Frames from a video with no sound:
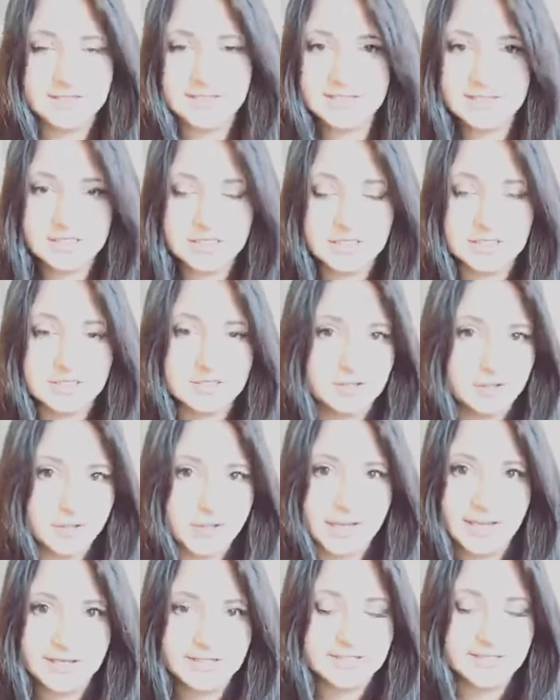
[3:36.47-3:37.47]
It's just not
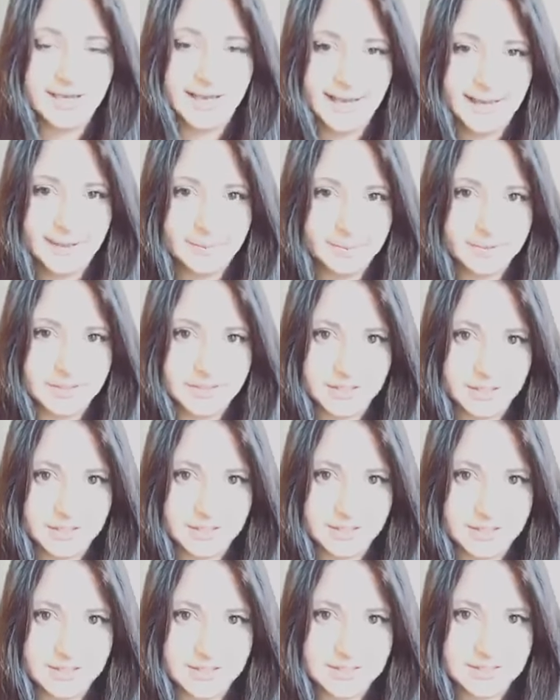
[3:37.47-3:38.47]
going to happen, you
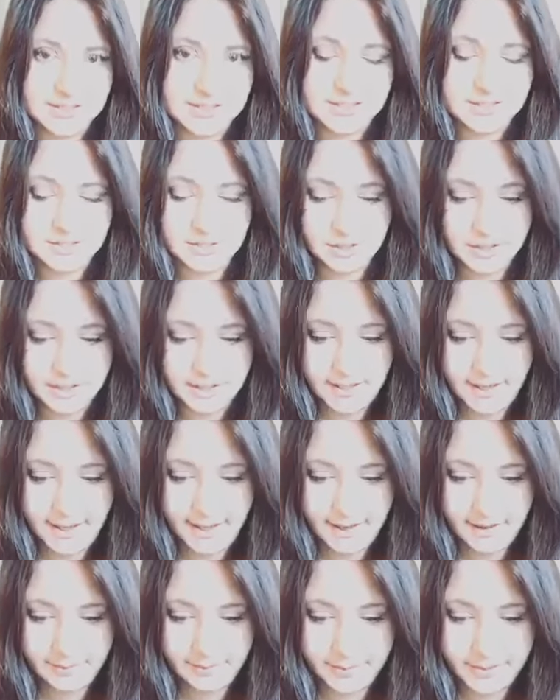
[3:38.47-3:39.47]
guys. It's not going to
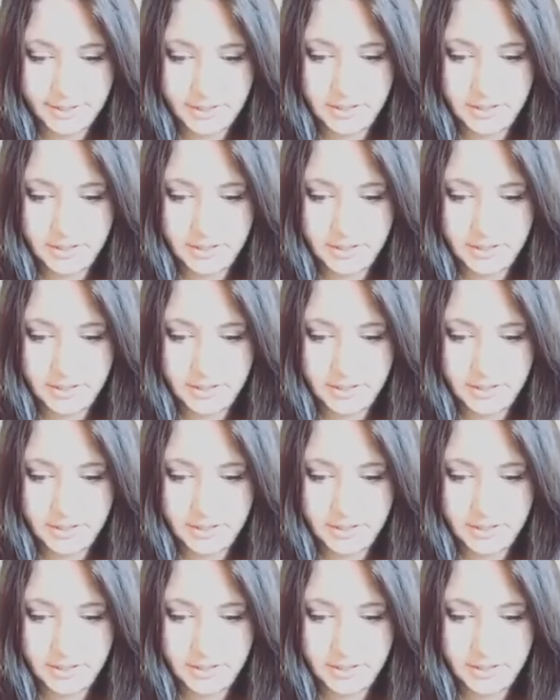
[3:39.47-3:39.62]
happen.